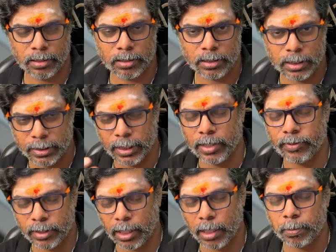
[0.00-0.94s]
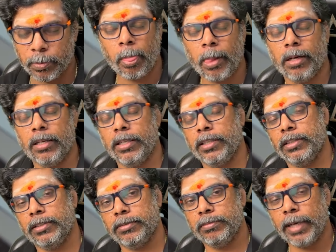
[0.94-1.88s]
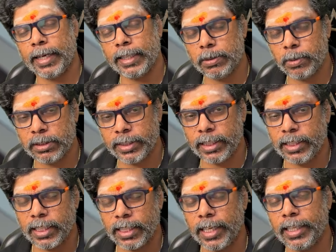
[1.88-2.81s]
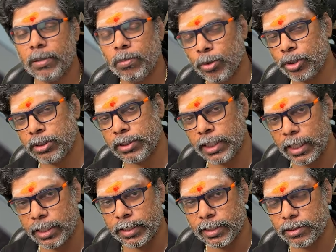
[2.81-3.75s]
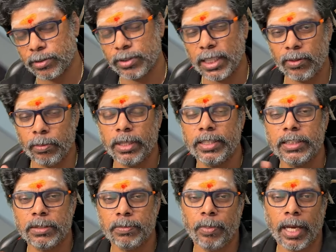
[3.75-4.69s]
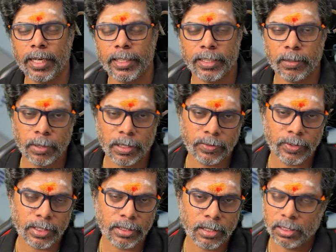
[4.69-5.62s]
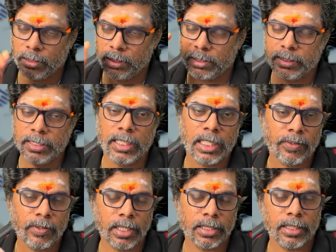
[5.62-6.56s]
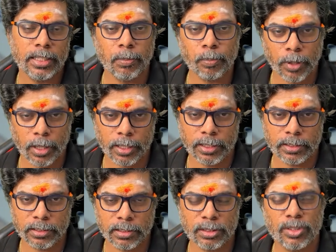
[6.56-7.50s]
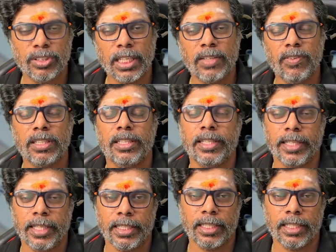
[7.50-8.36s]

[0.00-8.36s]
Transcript: this kind of top management side, they're getting more salary, so there will be a disparity between the C-level and the employees. So that will create a